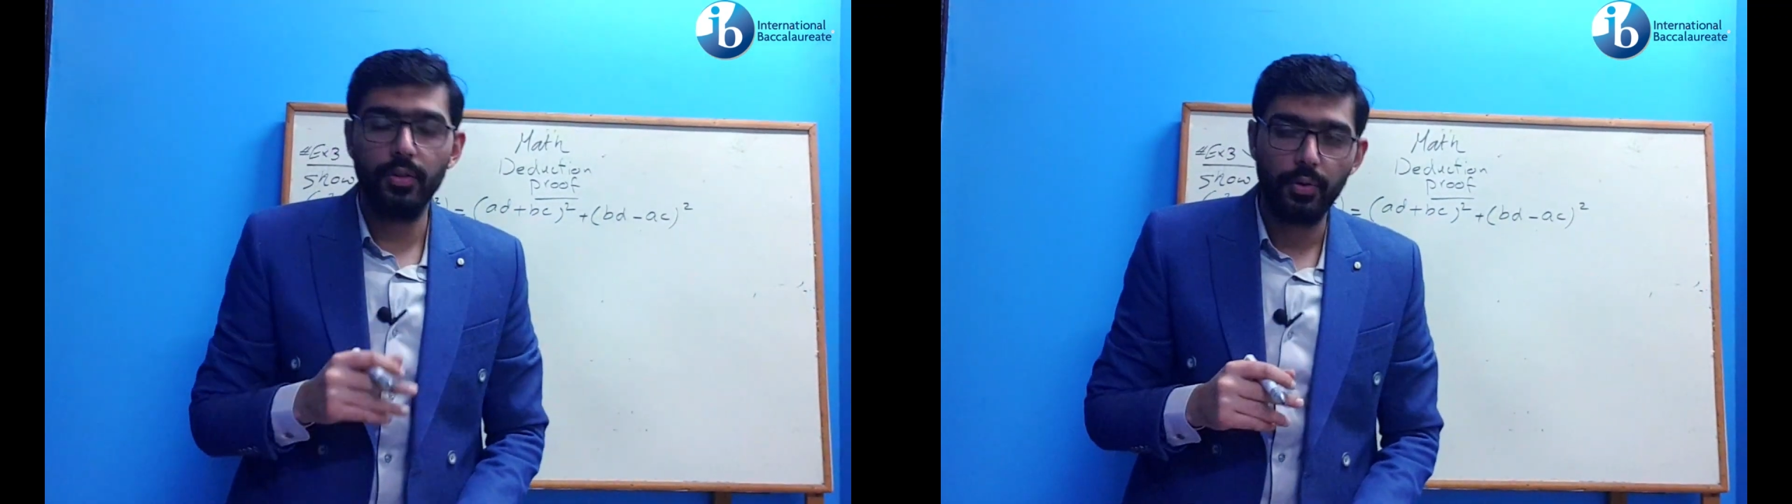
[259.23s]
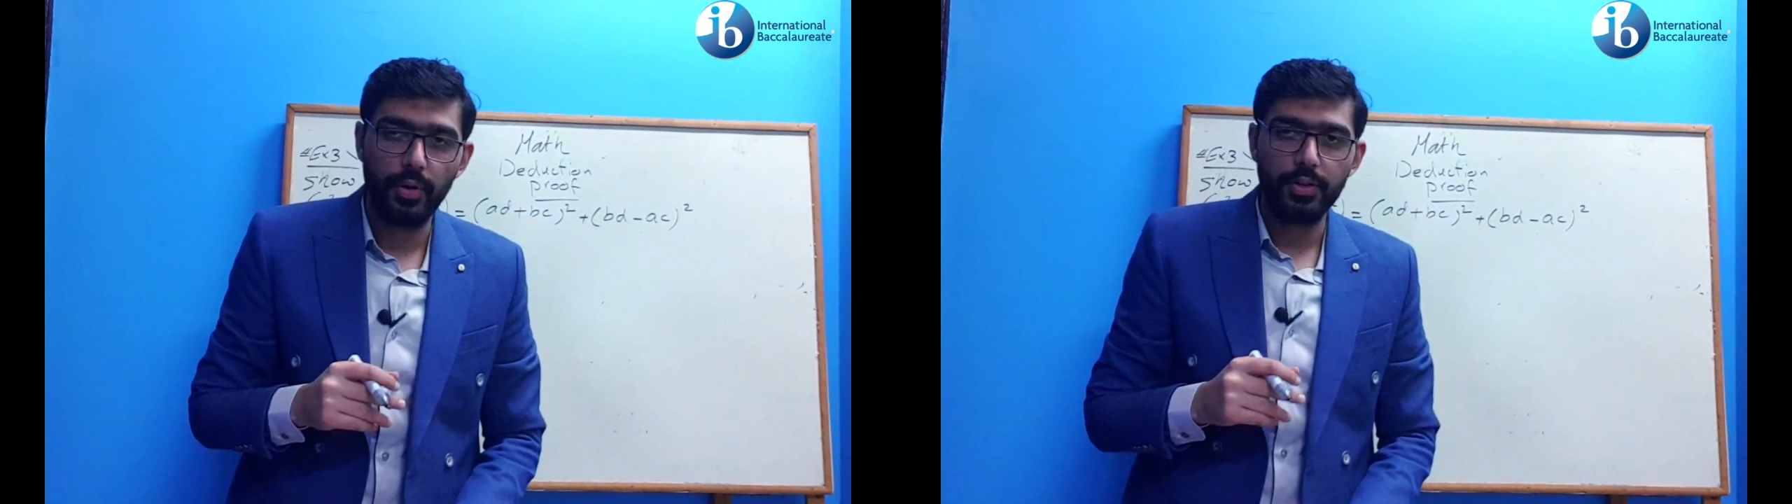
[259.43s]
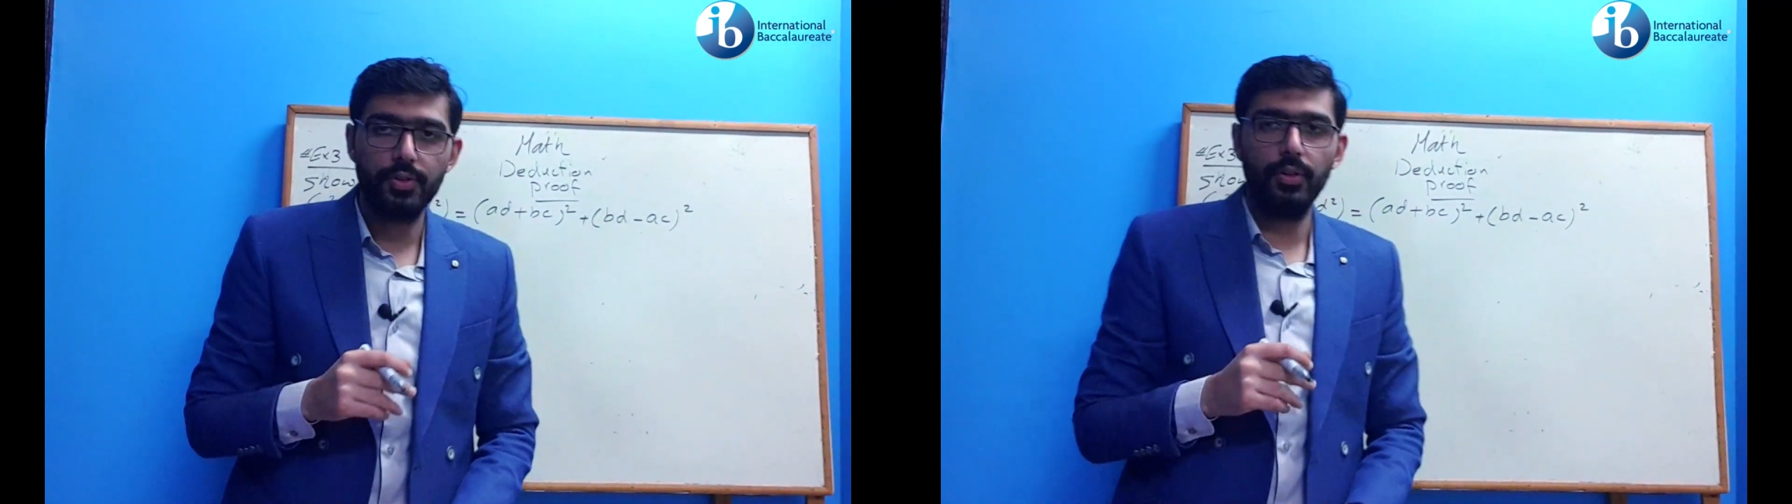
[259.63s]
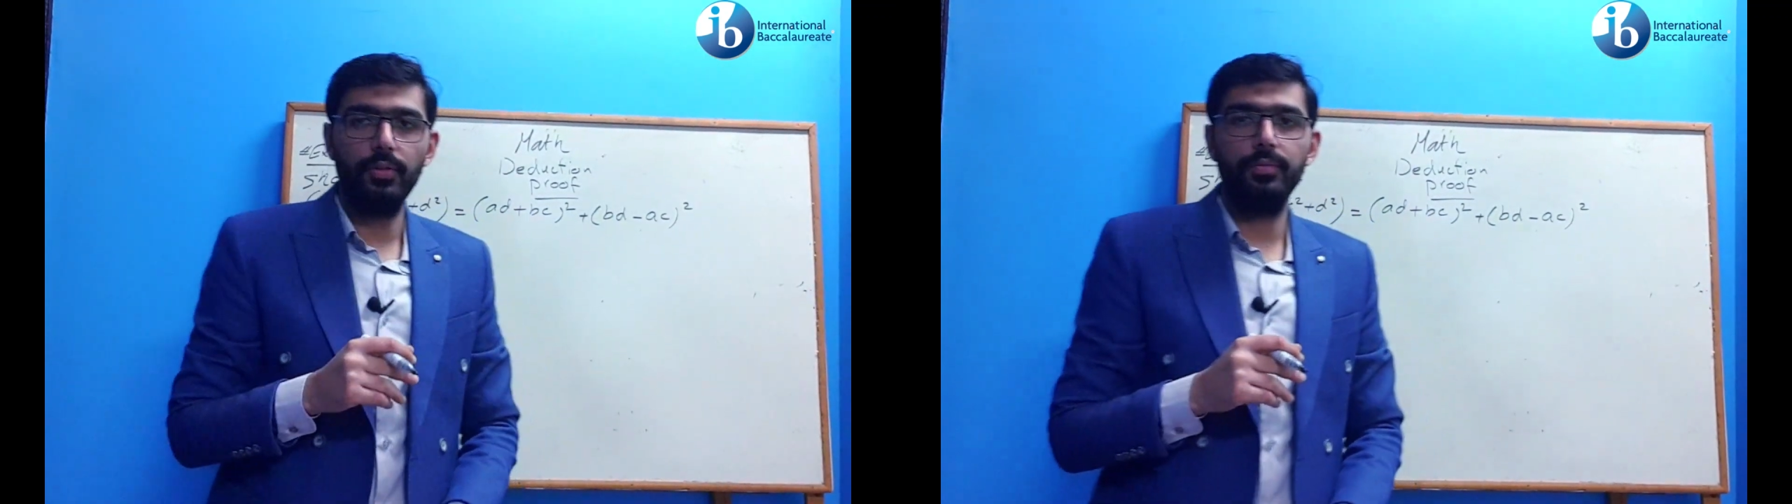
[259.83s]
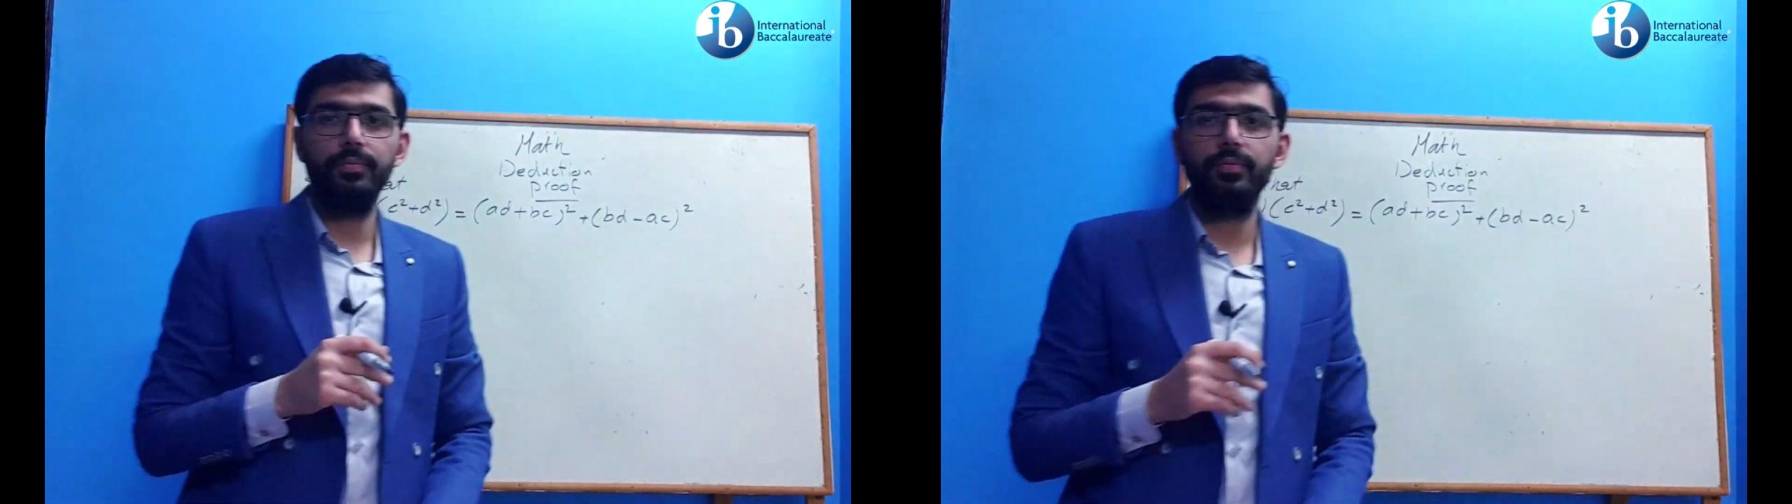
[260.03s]
question?
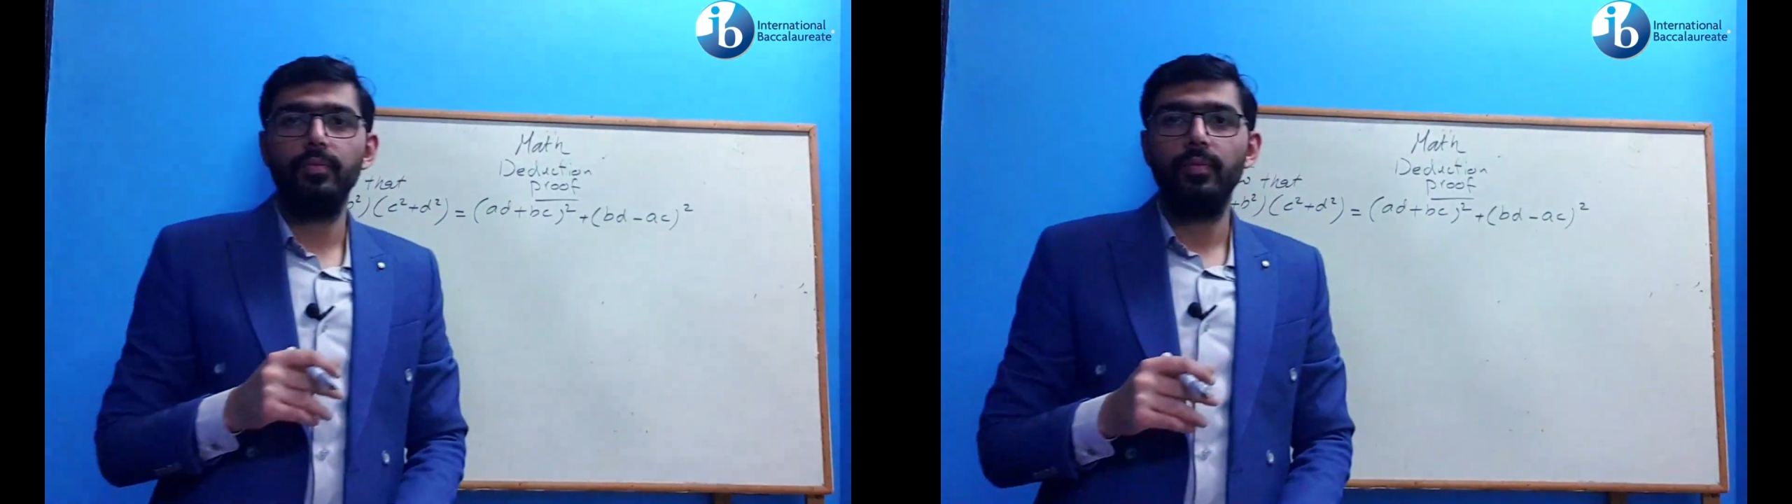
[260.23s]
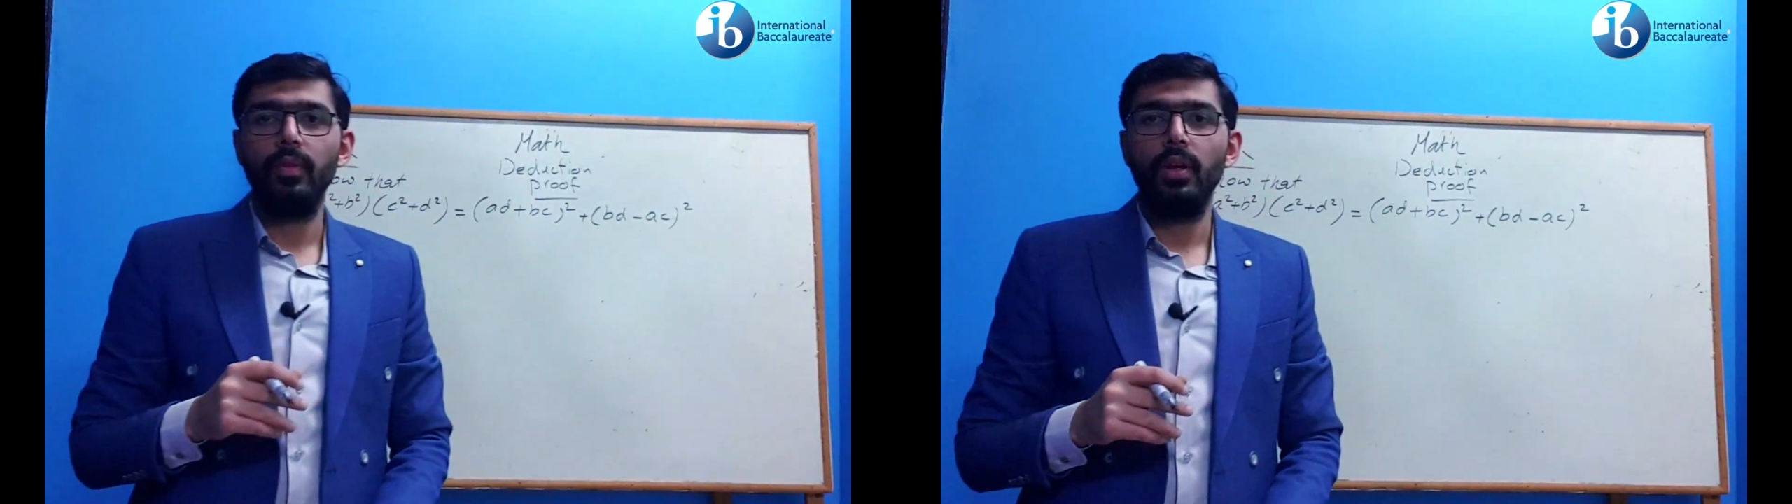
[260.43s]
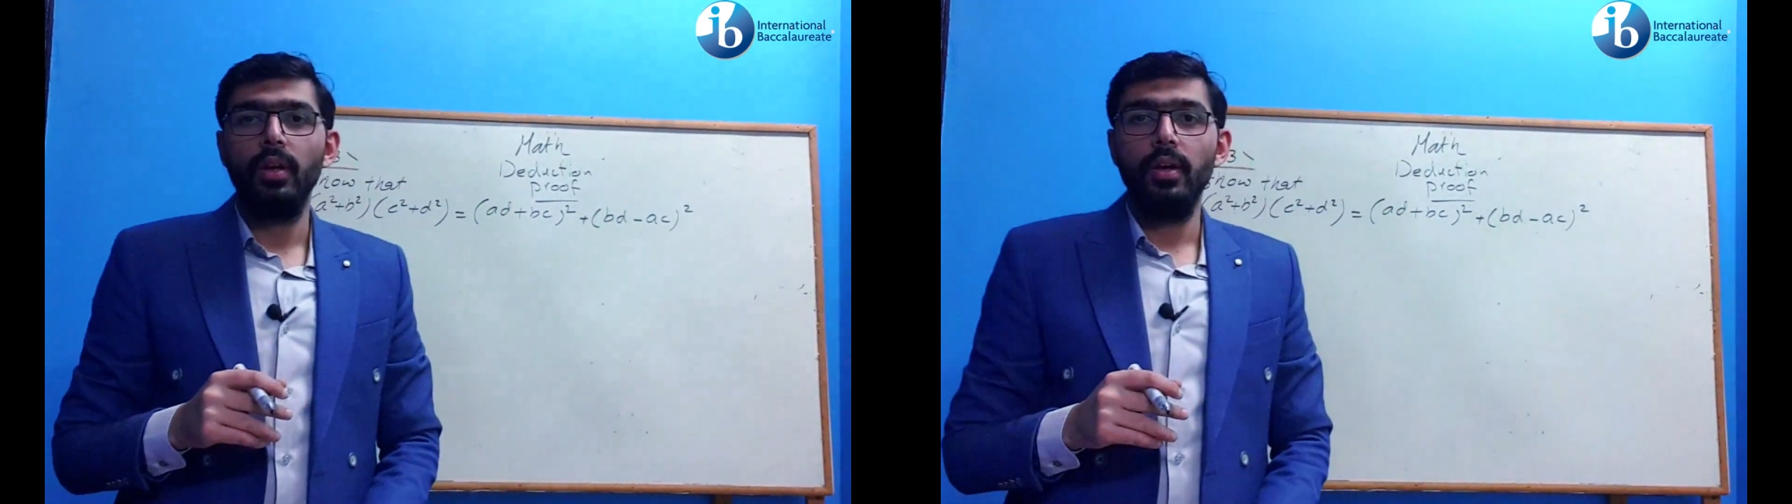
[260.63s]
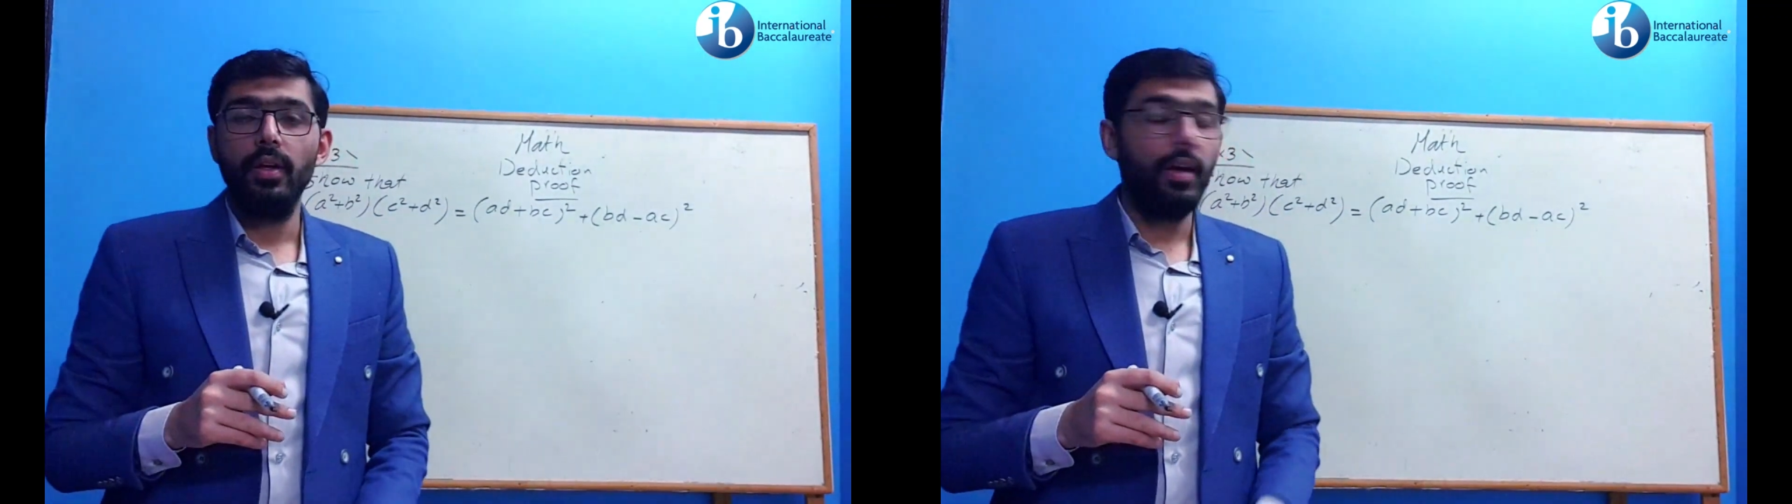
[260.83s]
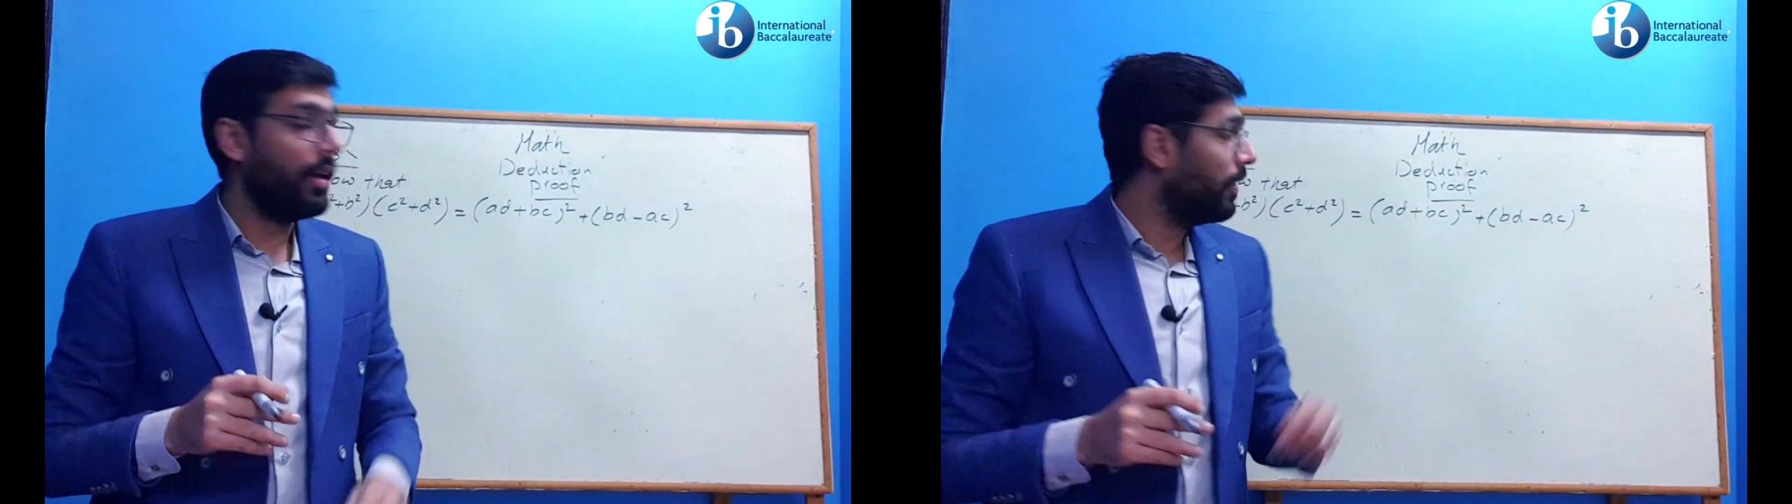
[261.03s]

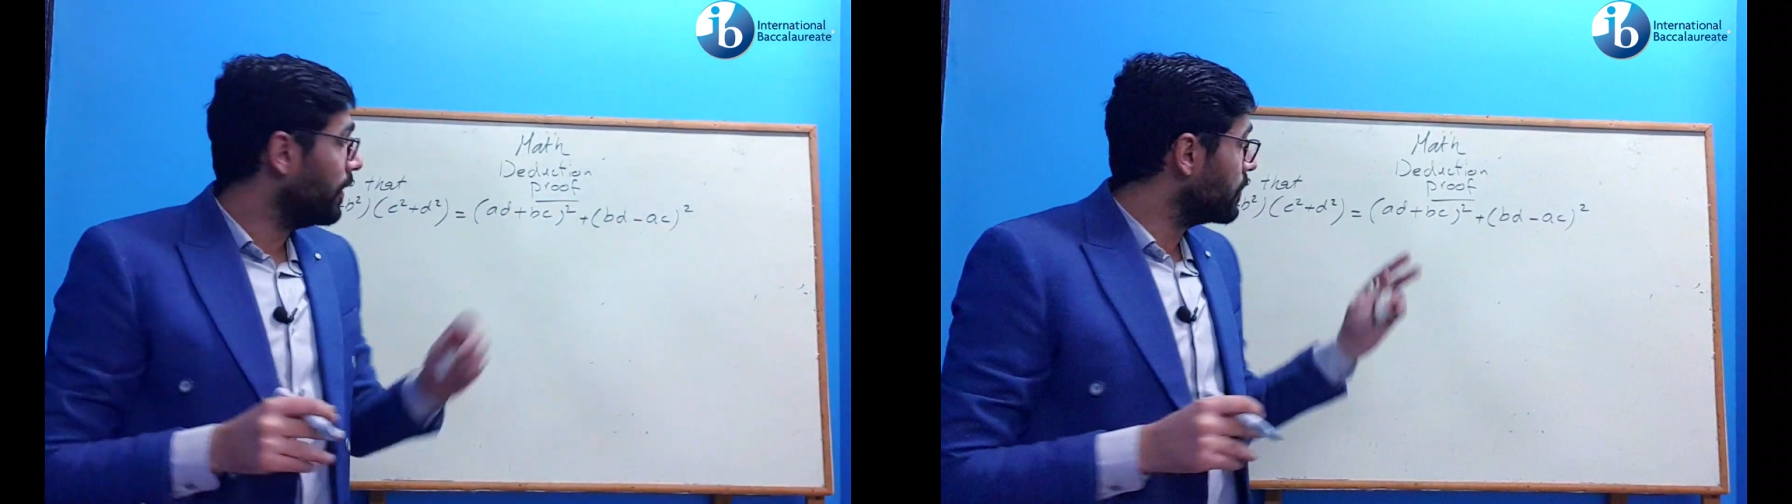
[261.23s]
In this